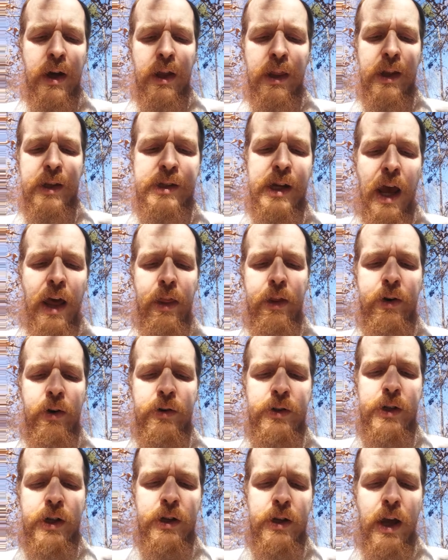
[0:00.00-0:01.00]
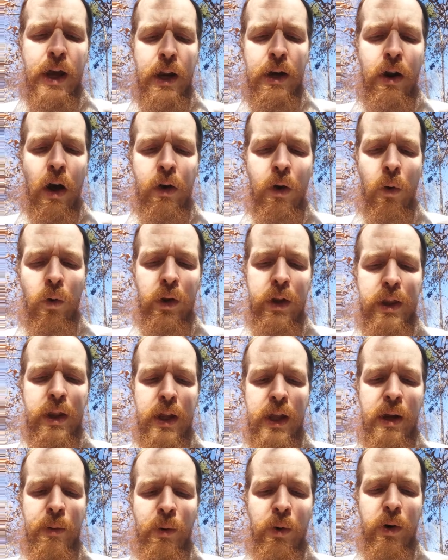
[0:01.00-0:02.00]
These calendars contain not only the
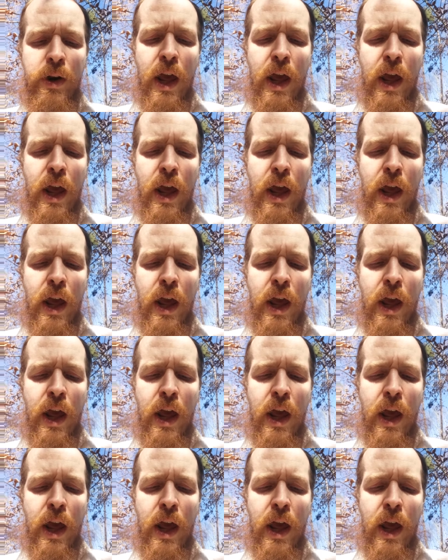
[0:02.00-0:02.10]
Hebrew